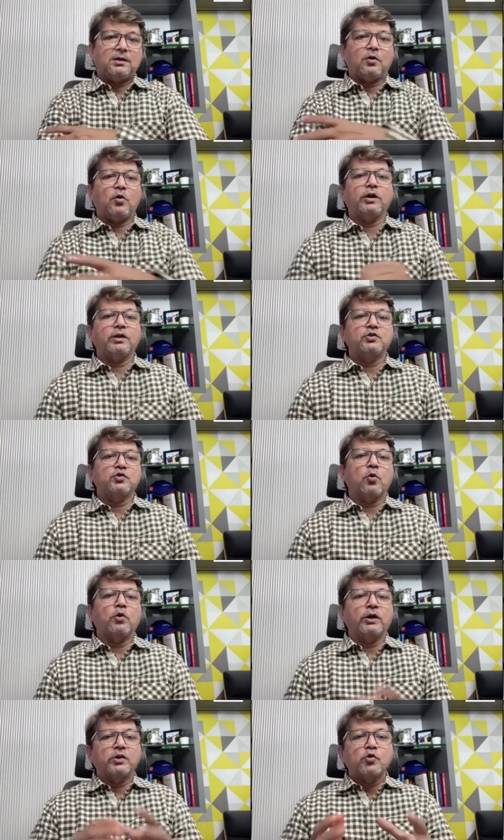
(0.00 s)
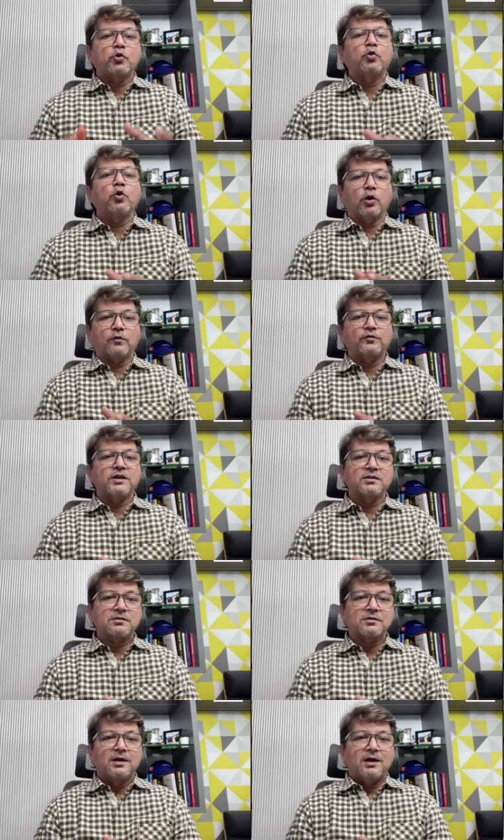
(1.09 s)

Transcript: On its own, it's going to do a lot of things.